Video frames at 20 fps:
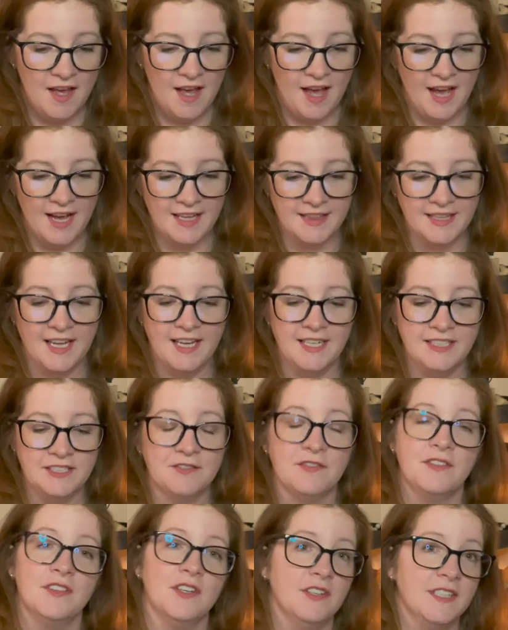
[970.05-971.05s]
at the age
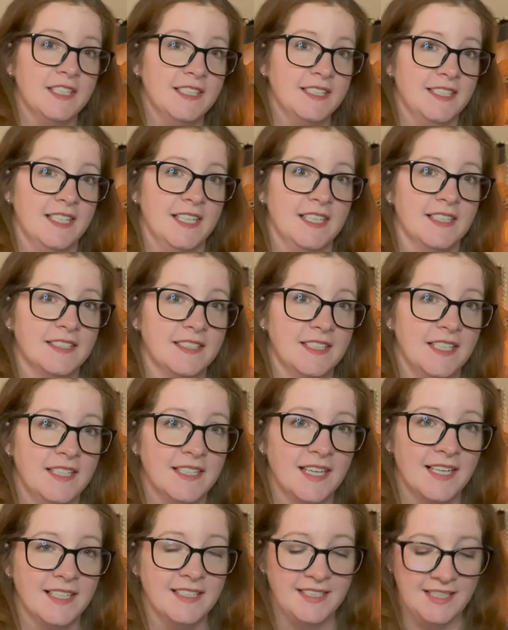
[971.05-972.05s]
of 36
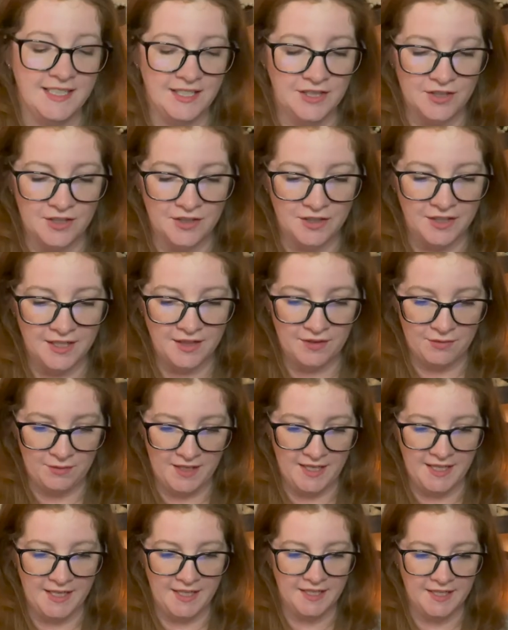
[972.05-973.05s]
in
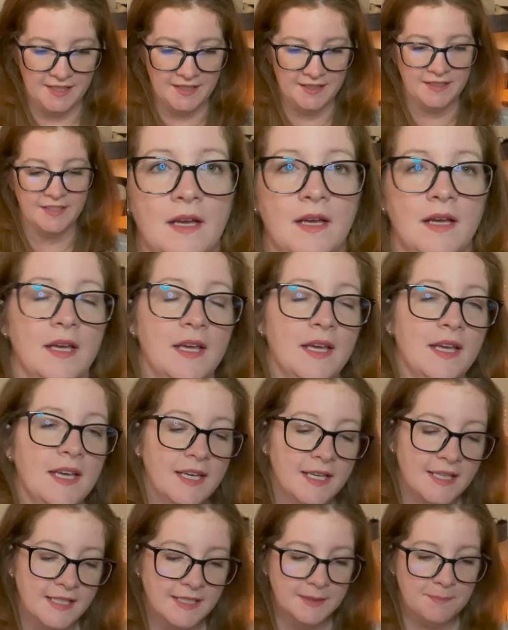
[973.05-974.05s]
1933.
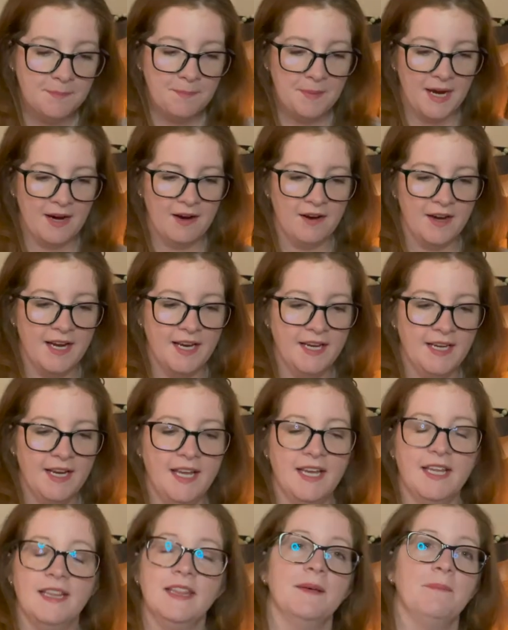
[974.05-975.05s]
He is buried
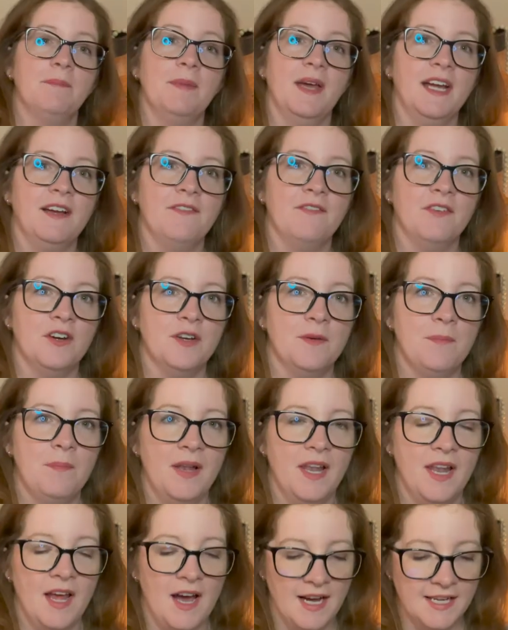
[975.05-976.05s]
in the Pickford
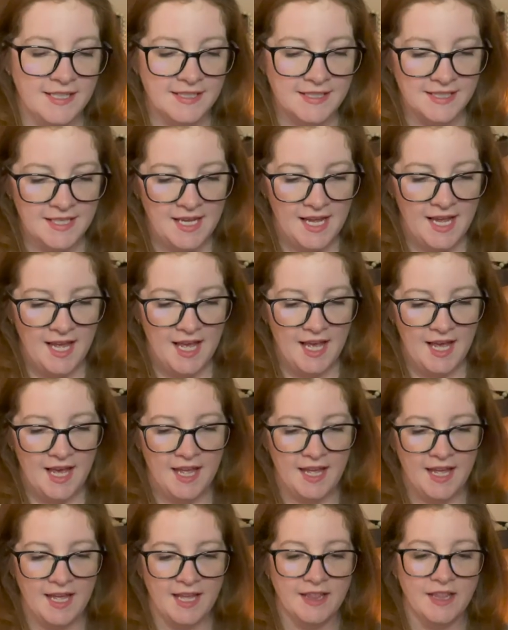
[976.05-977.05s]
plot
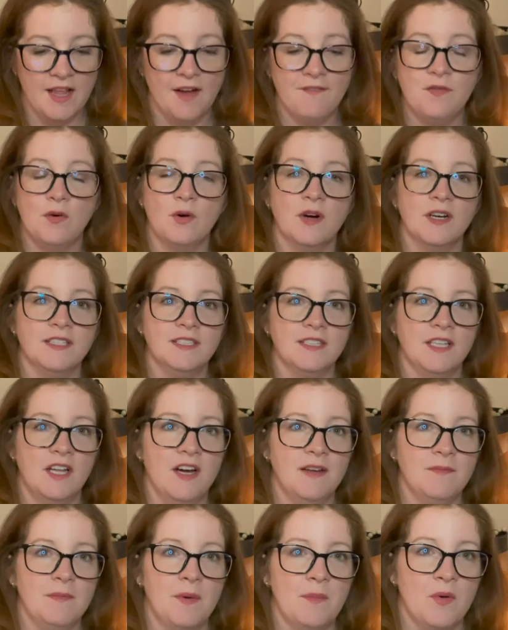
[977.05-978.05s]
in Forest
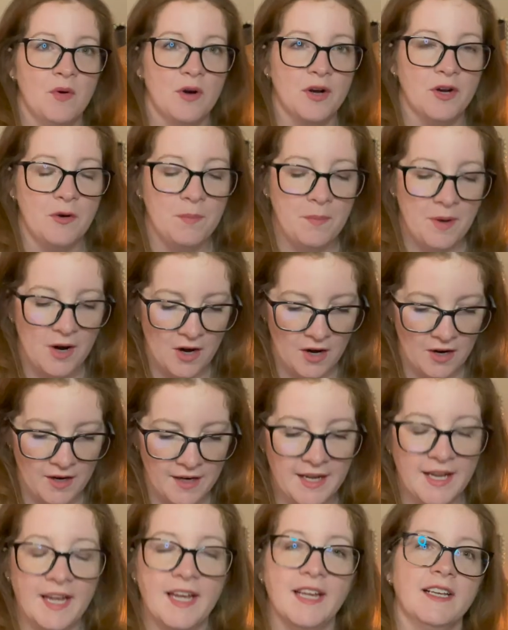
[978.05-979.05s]
Lawn Memorial
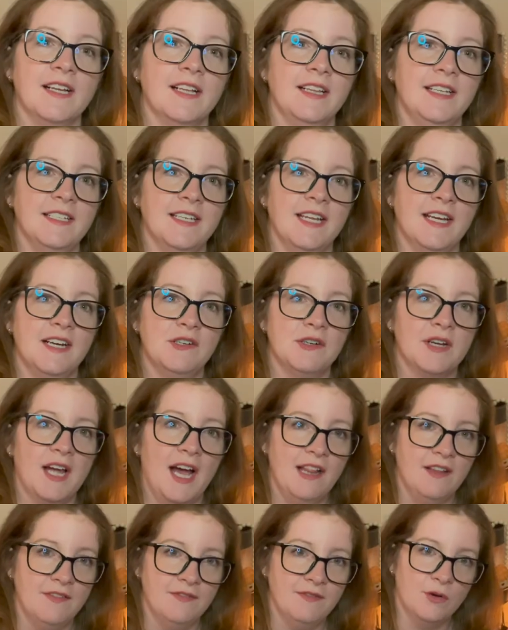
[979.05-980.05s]
Park in Glendale,
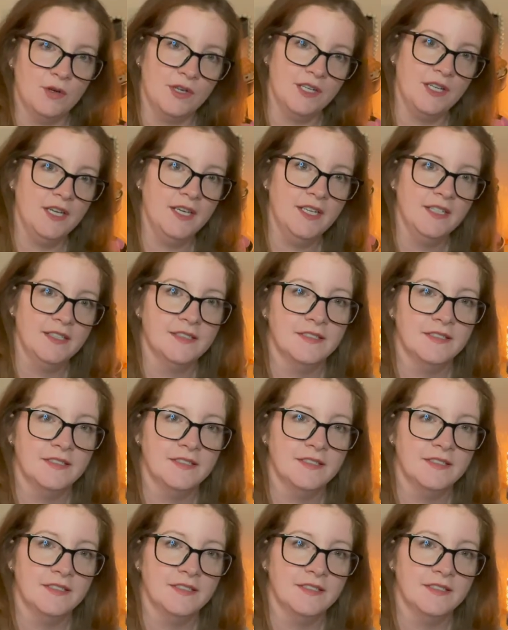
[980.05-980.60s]
California.